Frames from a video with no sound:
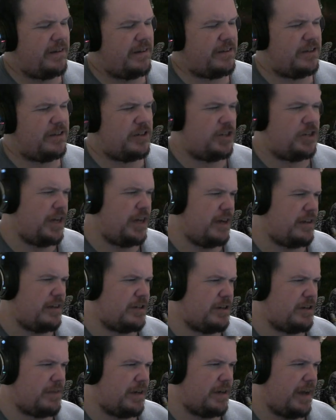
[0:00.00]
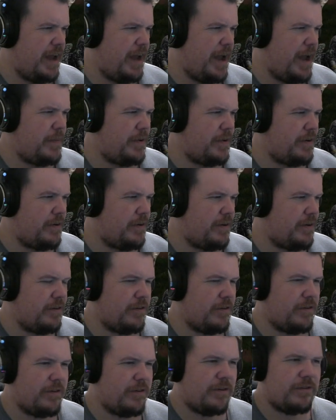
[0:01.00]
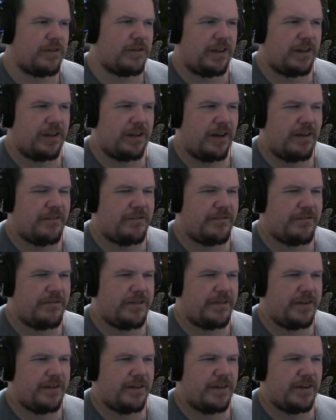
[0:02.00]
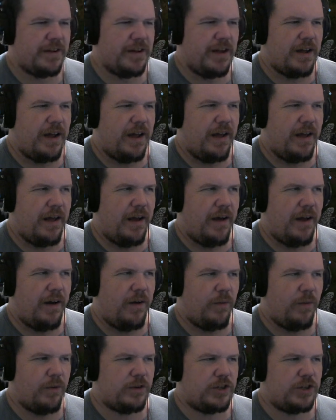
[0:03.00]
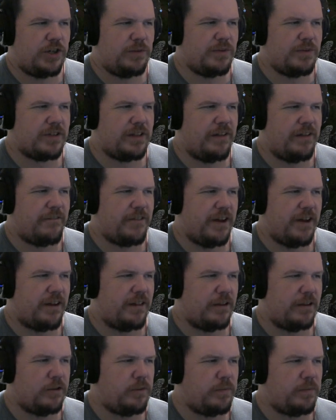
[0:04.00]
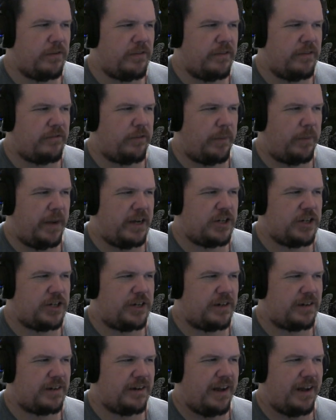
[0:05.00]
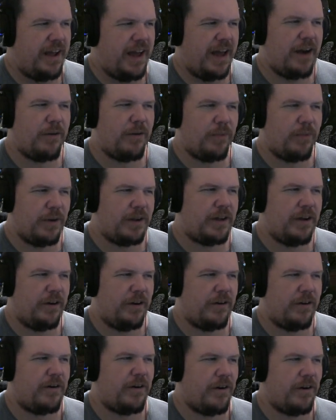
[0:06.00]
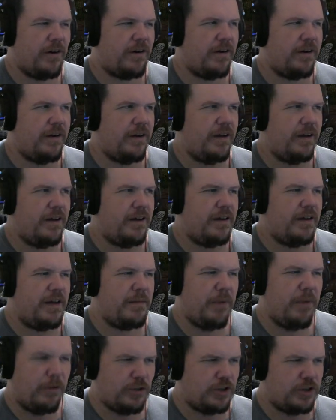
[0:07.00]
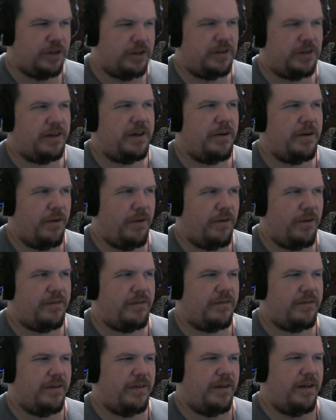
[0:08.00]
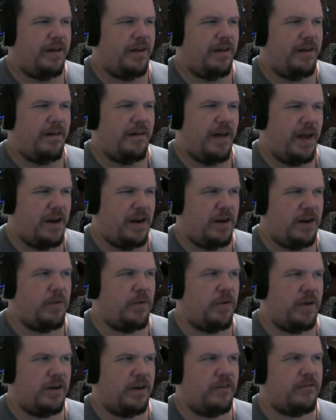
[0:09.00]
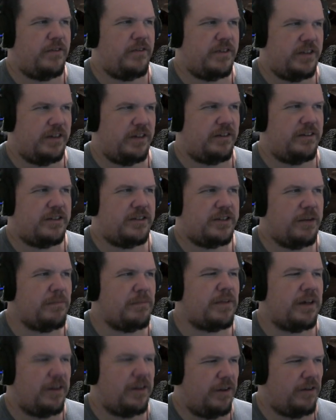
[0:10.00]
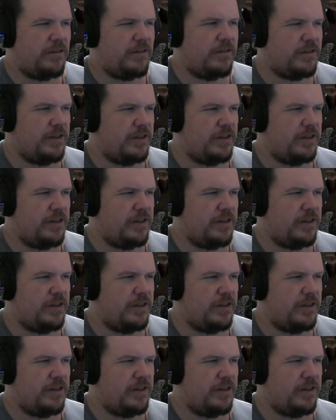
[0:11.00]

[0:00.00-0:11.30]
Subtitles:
she had something happen in her early life where she was left out of the loop of information and it really hurt her emotionally or ended up hurting her physically. Something along those